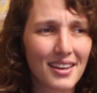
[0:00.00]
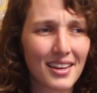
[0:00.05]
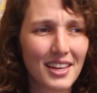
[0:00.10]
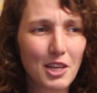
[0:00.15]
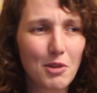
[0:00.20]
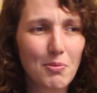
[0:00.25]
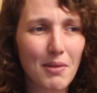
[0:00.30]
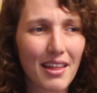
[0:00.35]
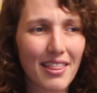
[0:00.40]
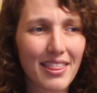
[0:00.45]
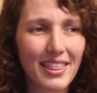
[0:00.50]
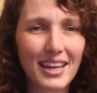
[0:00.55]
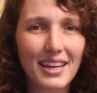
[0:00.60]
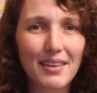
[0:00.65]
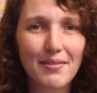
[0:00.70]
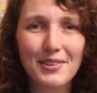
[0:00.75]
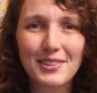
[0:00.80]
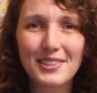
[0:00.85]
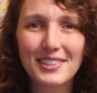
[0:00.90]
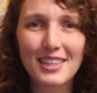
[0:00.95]
You might think
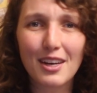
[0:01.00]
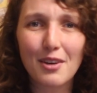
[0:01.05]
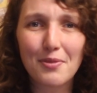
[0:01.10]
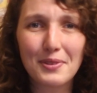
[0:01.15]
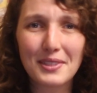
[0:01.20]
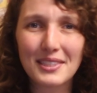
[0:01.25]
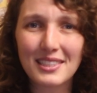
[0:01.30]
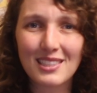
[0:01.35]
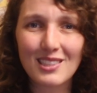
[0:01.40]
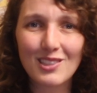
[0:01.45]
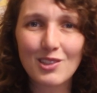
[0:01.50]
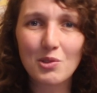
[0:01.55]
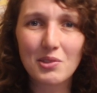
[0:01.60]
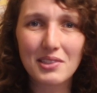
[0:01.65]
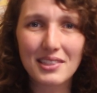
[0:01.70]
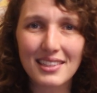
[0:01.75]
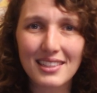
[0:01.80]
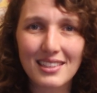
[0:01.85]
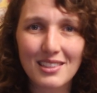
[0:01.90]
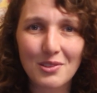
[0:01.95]
of yourself as
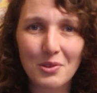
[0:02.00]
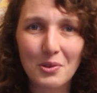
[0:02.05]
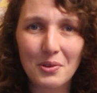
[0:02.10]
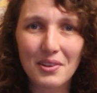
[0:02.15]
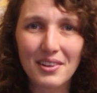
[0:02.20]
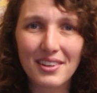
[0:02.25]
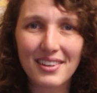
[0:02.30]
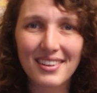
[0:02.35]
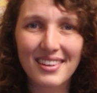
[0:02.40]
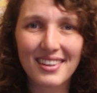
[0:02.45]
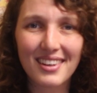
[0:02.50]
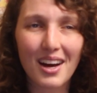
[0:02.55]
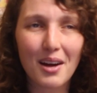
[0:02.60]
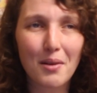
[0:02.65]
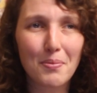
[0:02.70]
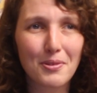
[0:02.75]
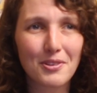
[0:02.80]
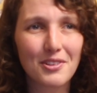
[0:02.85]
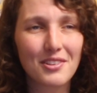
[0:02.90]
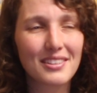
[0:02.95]
useless or
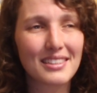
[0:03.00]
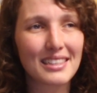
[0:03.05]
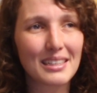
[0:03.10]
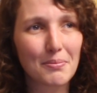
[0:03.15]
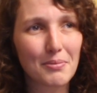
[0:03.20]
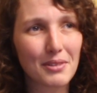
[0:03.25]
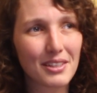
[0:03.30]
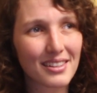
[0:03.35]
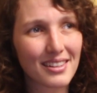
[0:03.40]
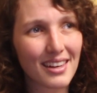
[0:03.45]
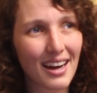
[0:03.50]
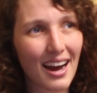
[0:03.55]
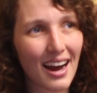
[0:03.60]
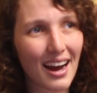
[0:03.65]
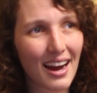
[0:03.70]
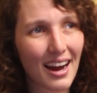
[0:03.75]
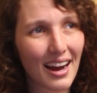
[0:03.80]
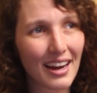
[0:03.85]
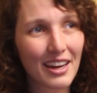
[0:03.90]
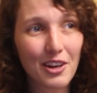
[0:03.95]
not producing, but
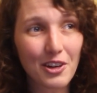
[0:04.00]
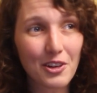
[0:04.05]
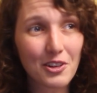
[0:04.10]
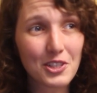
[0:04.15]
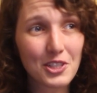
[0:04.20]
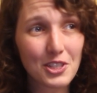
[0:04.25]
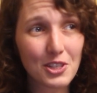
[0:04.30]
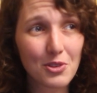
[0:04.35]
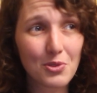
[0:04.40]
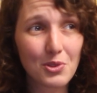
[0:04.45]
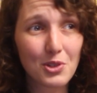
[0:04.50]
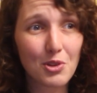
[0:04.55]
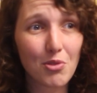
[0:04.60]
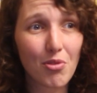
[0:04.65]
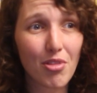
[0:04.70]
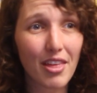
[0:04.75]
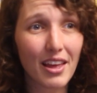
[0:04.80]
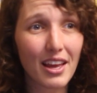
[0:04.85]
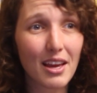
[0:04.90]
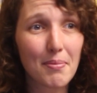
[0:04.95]
I urge you to
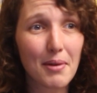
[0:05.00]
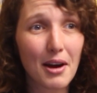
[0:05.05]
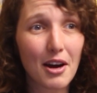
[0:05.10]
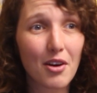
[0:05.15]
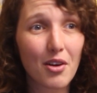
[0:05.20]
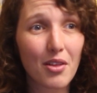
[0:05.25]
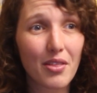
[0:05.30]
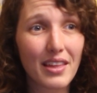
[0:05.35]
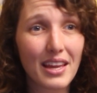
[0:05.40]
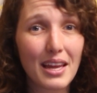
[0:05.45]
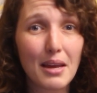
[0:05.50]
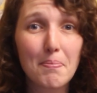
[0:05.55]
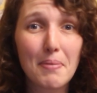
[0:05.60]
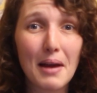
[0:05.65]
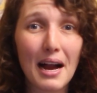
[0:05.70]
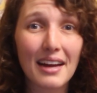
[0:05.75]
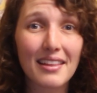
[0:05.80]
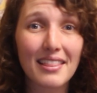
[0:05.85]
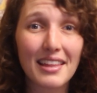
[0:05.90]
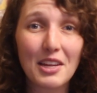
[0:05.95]
think about the
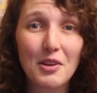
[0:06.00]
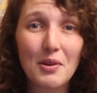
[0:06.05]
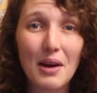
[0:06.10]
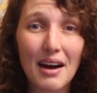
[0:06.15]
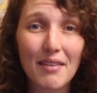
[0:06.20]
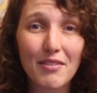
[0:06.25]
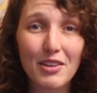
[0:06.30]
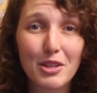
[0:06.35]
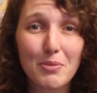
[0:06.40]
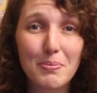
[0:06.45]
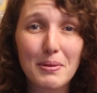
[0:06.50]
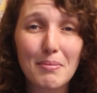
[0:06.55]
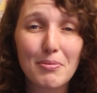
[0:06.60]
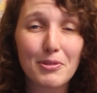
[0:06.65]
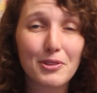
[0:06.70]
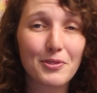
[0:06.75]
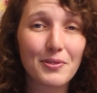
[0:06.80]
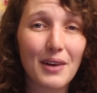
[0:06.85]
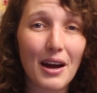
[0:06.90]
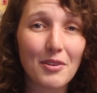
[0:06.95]
impact that you have on the
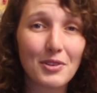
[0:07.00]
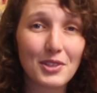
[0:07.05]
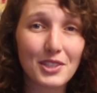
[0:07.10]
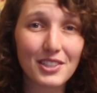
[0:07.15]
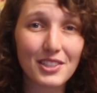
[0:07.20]
people around